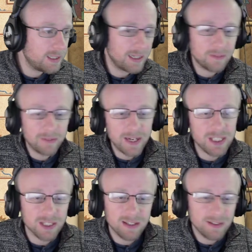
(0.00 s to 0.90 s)

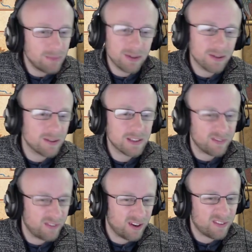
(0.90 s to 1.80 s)
invasion. Mongolians are
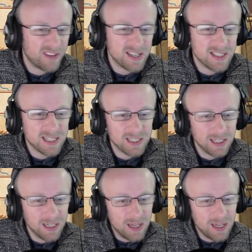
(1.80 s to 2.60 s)
fantastic.